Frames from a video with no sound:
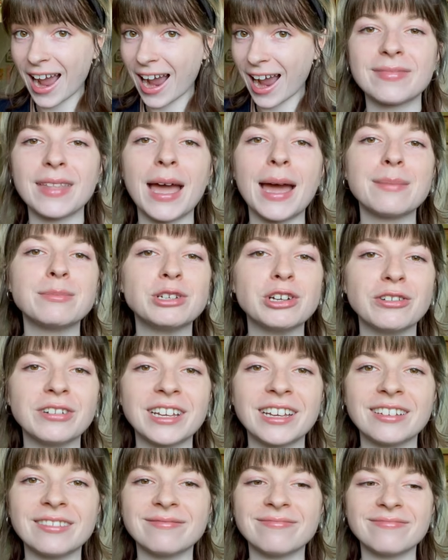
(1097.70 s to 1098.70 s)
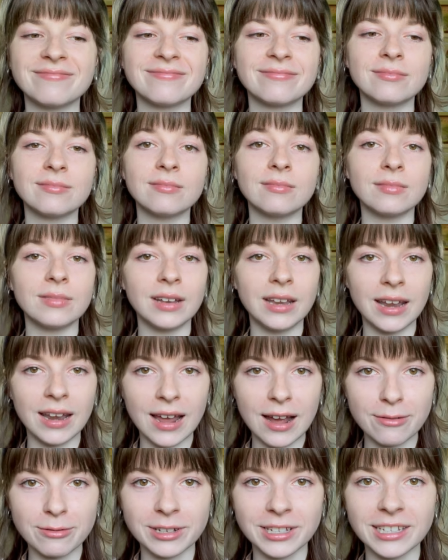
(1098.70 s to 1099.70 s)
I'm joking.
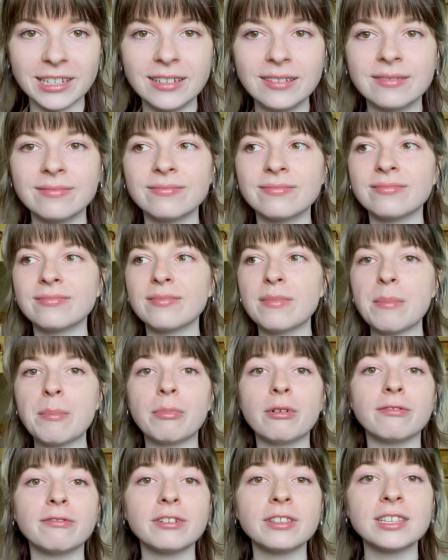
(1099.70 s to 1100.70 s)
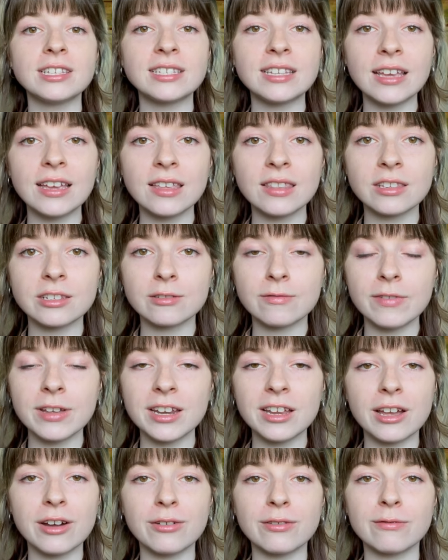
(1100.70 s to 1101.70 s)
Not really. But for the sake of this
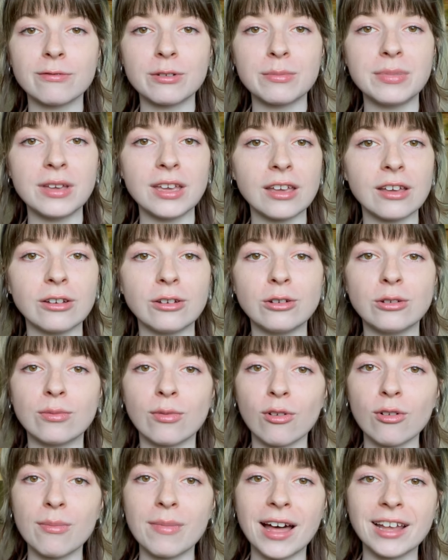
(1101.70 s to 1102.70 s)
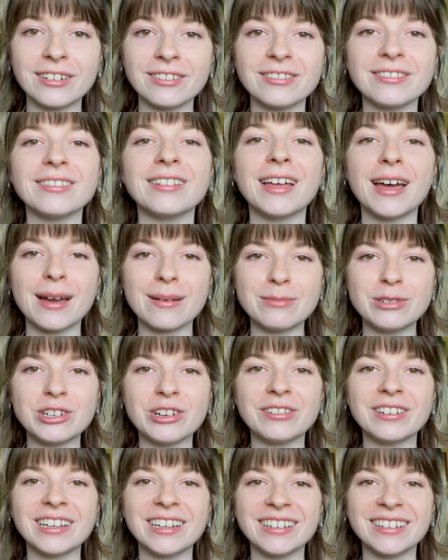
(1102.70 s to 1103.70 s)
video and for being a good role model, I'm
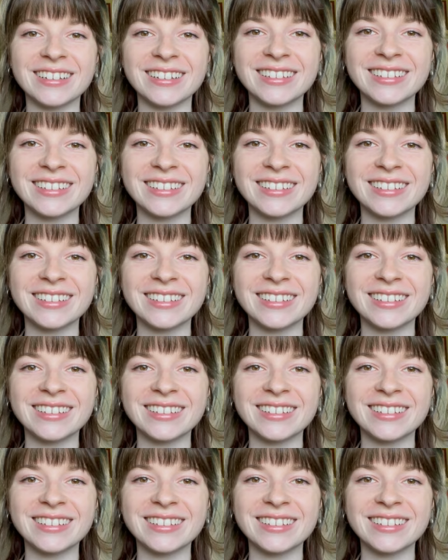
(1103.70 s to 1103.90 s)
joking.